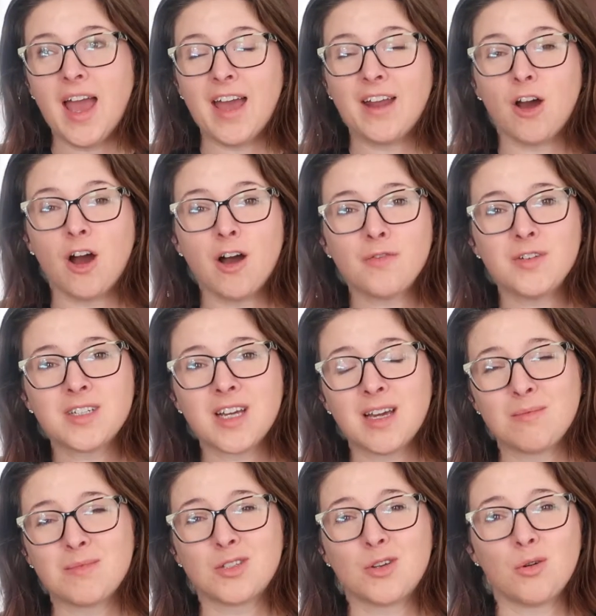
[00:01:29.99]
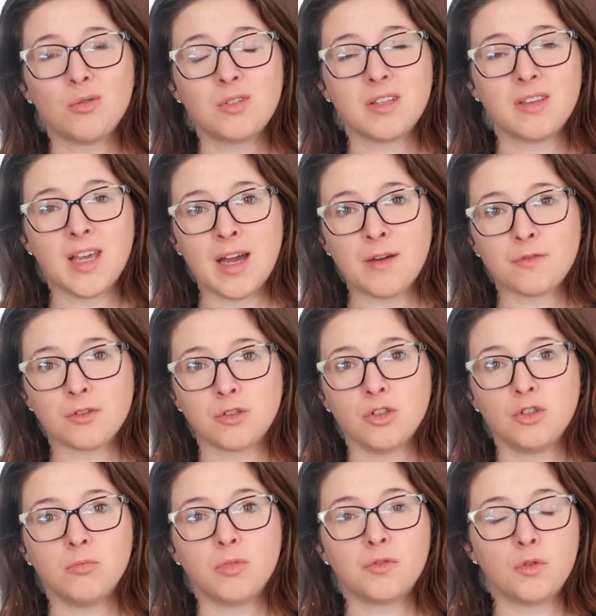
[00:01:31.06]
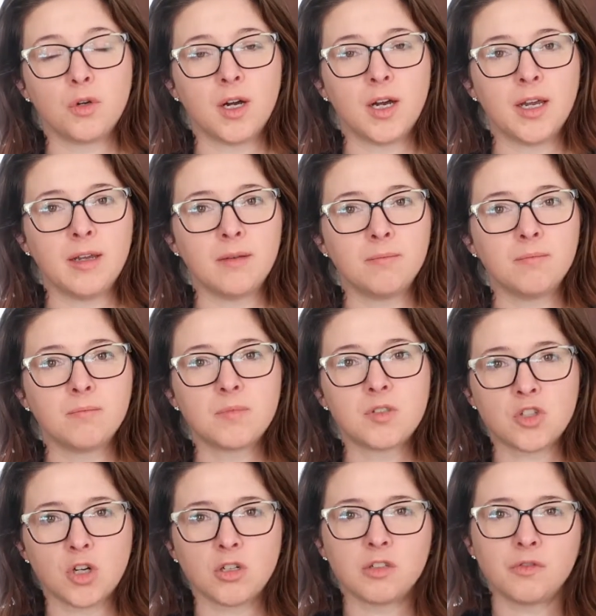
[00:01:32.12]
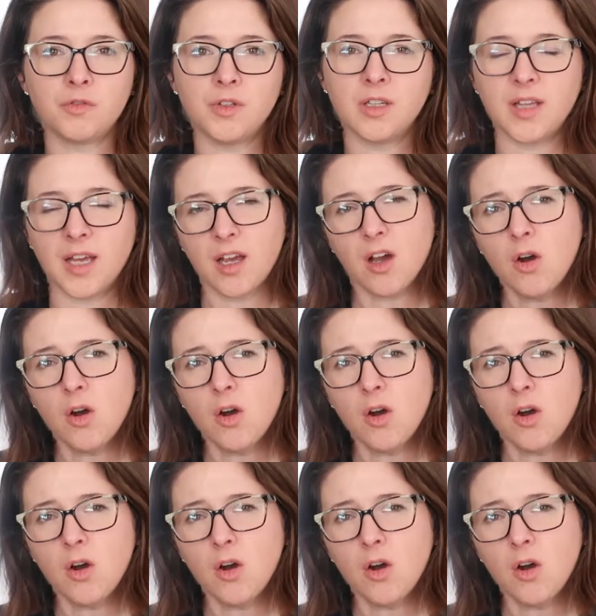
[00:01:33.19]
and oftentimes go to the afternoon before I start to feel like,